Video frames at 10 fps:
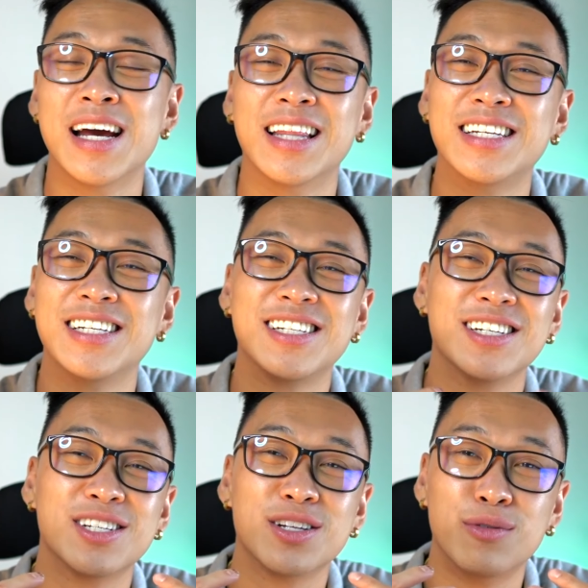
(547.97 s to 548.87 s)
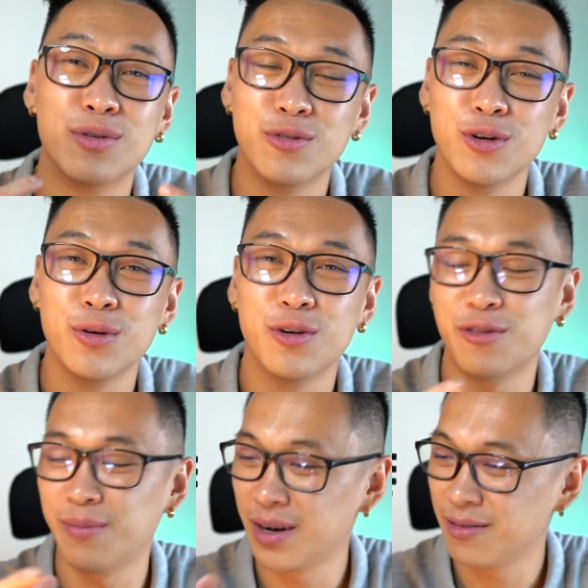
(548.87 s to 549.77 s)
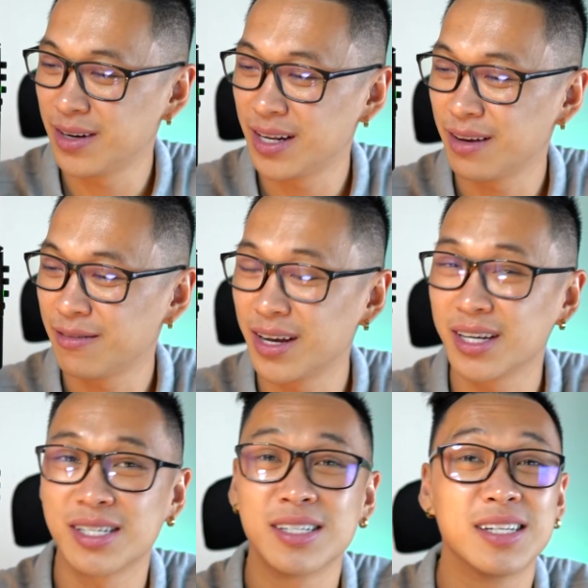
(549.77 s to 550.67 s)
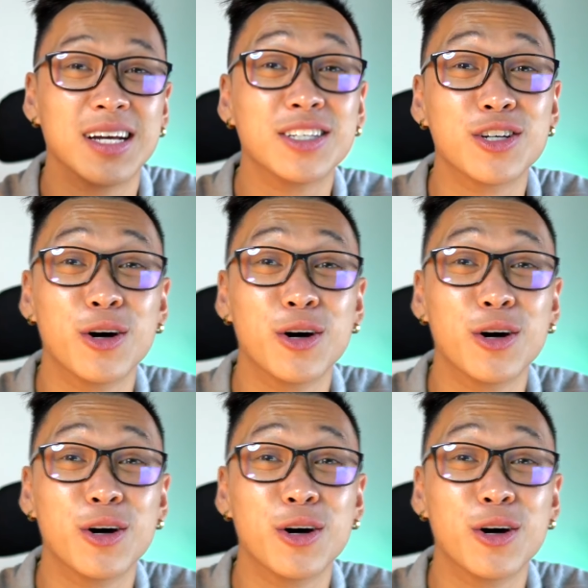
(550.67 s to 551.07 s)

This is just a review of My Funded FX as a